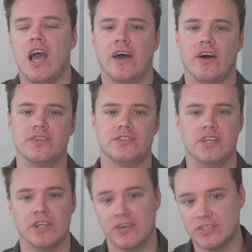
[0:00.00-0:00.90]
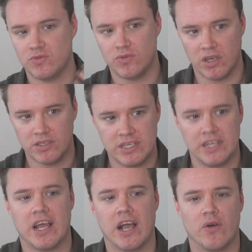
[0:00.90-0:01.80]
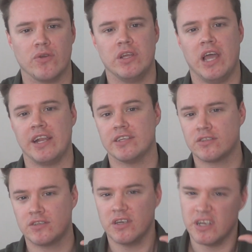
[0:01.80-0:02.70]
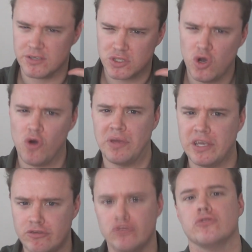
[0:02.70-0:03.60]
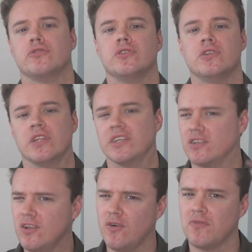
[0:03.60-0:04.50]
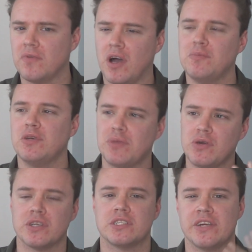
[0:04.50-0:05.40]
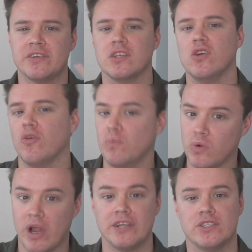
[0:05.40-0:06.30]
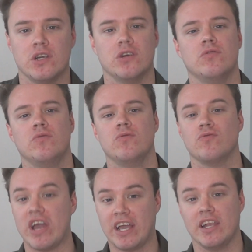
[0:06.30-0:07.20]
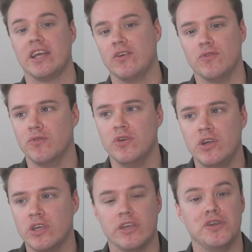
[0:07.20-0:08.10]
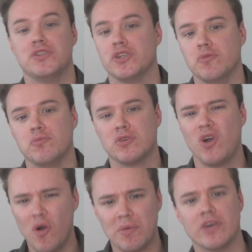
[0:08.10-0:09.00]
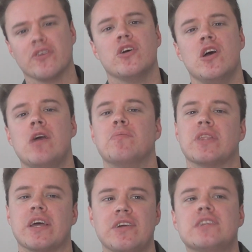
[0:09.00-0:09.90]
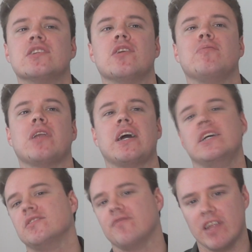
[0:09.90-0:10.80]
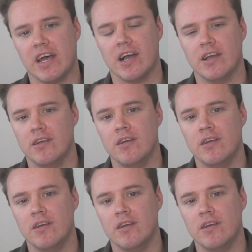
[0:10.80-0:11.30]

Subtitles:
and I sit down and it's got to be good. There's a lot, I'm going to be honest, there is a lot of pressure regularly on YouTube. It's got to be good, but there is a place for that.